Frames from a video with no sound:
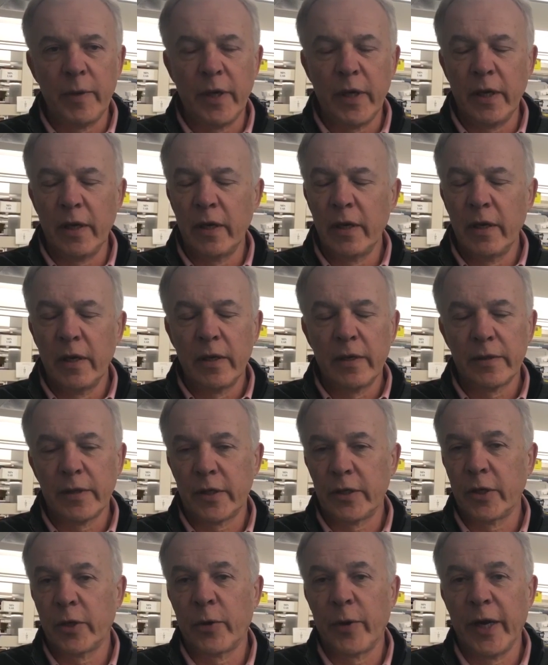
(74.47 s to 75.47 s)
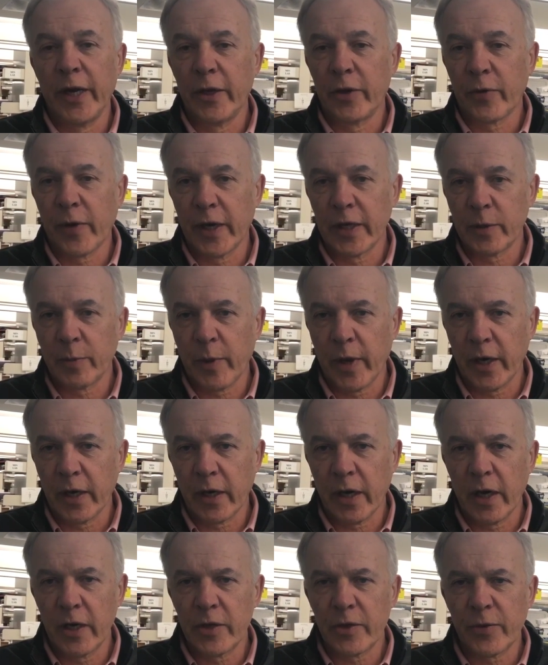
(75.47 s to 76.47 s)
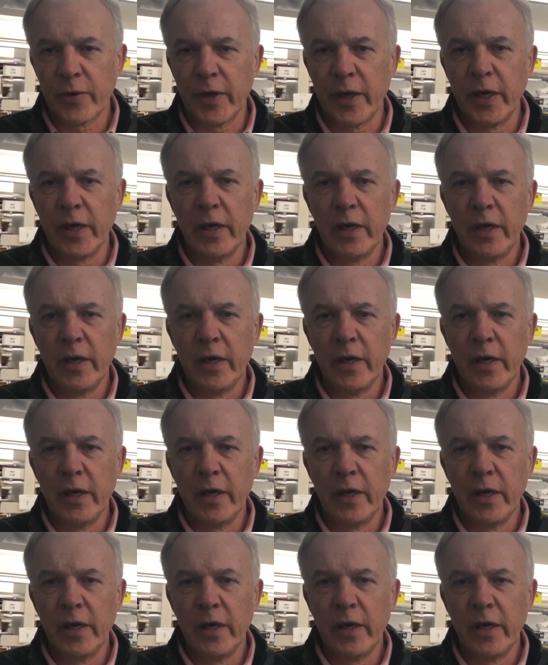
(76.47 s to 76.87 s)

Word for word: being such a great transplant country,